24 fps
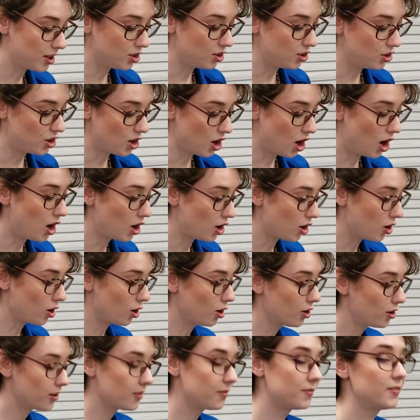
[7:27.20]
not
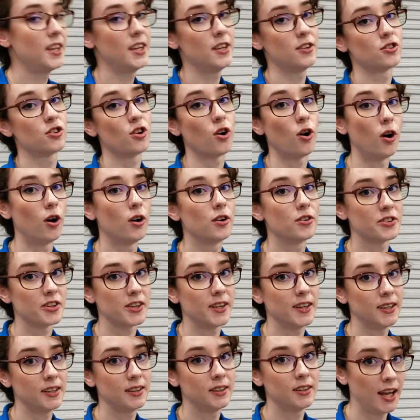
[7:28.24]
heard of these
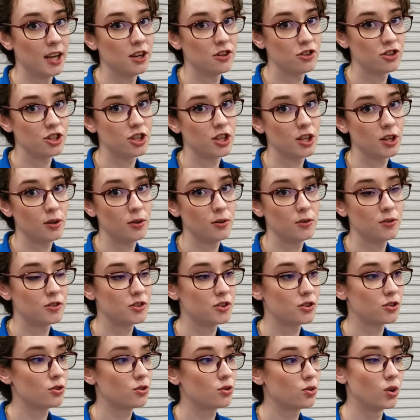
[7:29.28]
causing issues
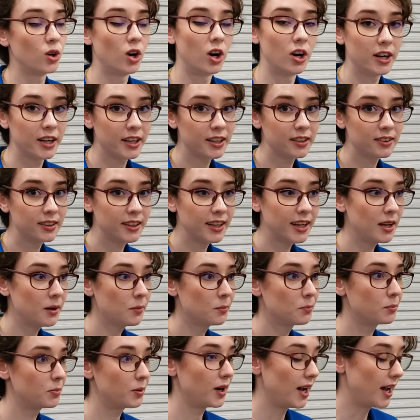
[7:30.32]
chronically,
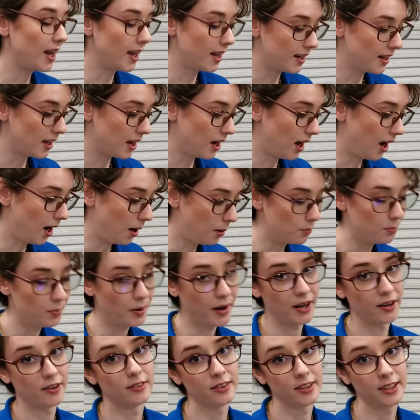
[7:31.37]
but
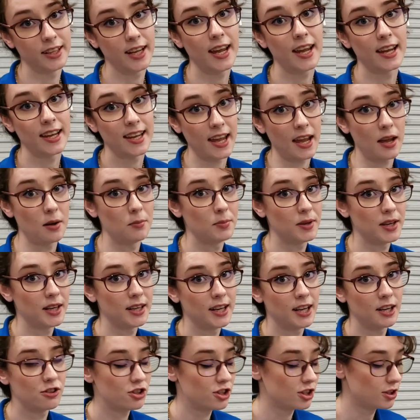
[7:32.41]
apparently it can be an
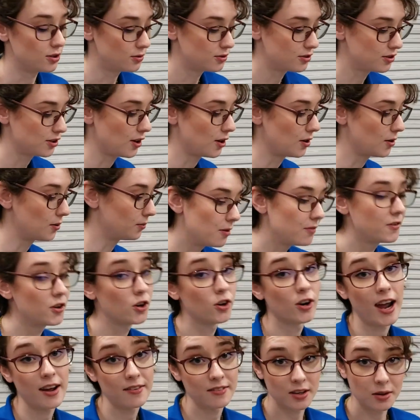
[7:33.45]
issue. So if you're
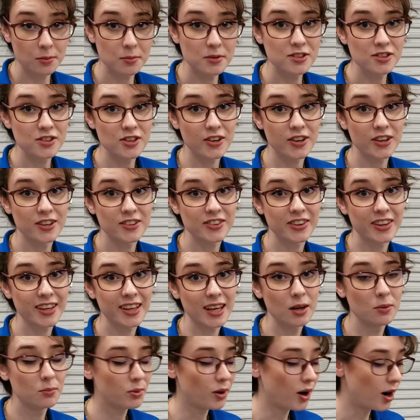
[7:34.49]
having a mysterious
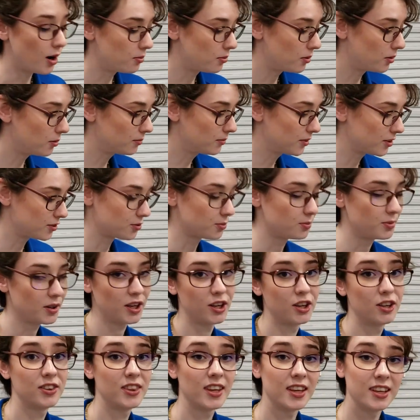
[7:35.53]
leaking problem, this would be a
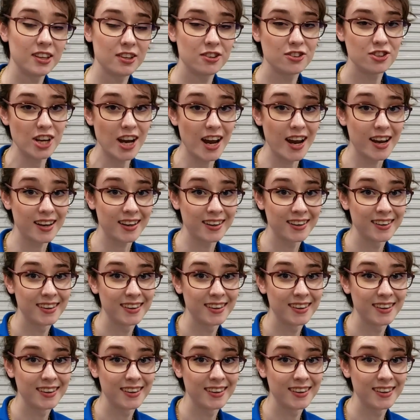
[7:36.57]
good thing to check.